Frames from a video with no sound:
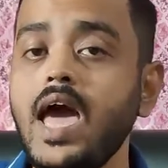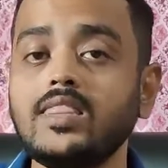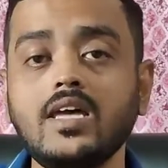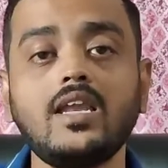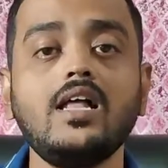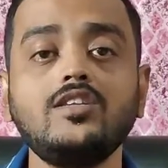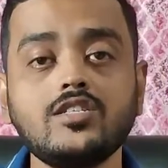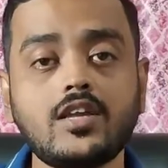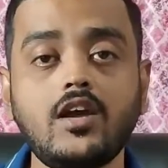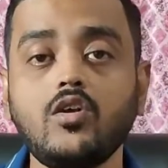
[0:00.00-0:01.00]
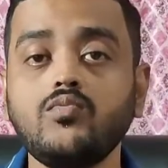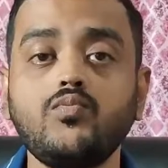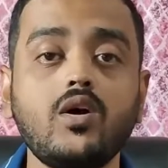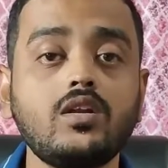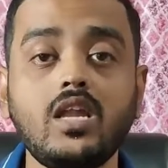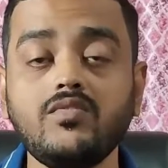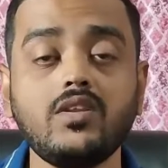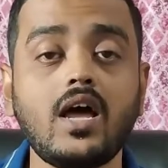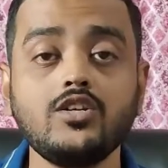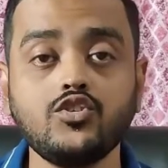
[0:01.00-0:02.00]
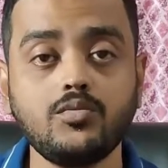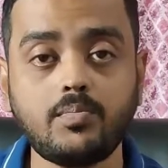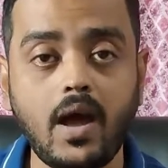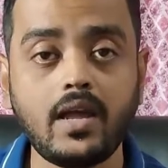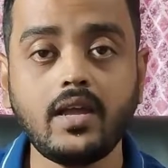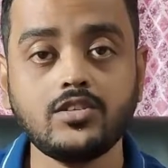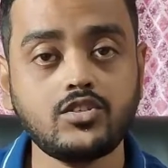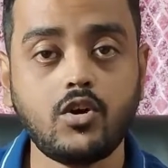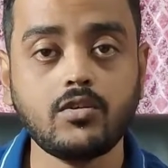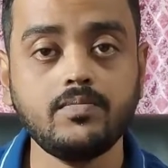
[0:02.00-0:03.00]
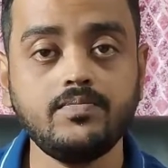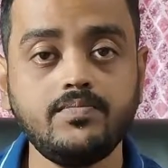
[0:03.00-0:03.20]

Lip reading: and then I'll decide on what level I should buy a stock.